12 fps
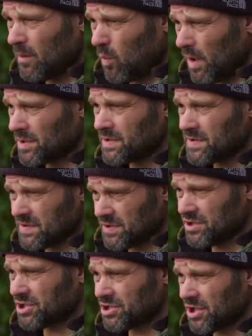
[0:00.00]
One's
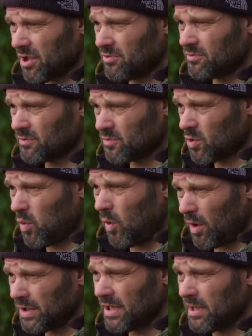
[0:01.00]
just shown
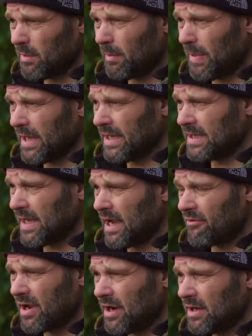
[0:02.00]
quite near my baited
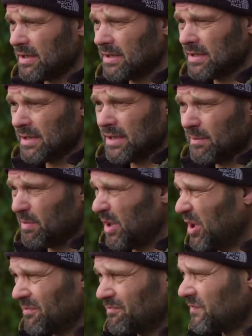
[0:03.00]
area,
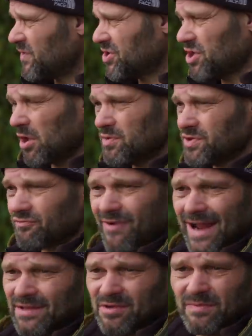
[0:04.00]
but the shows are
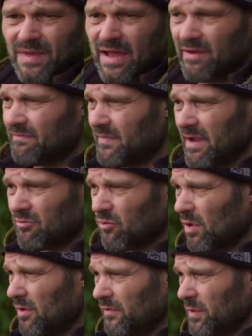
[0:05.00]
random. They're
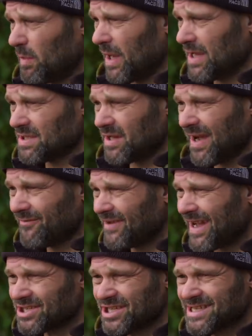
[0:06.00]
all over the place, and I haven't
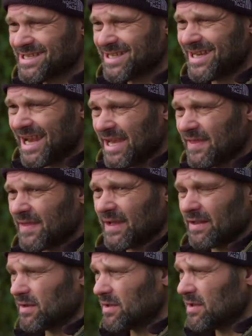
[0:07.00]
actually seen
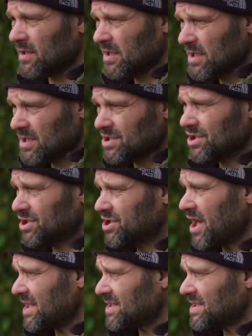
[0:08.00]
anything that
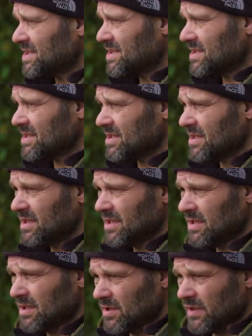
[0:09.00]
suggests
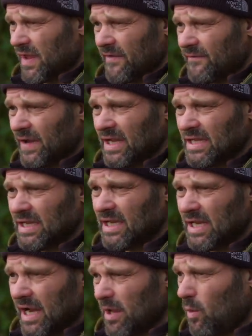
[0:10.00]
that they're feeding
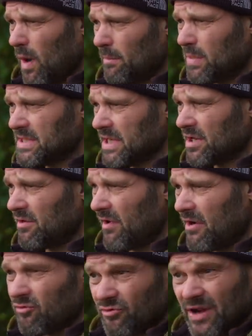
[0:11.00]
in any one particular
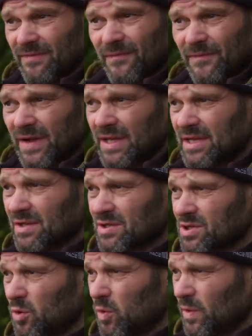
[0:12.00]
area or even feeding
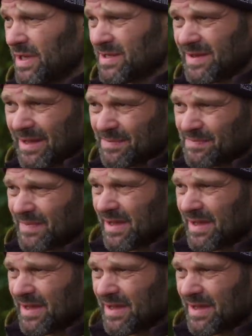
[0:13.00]
at all. They're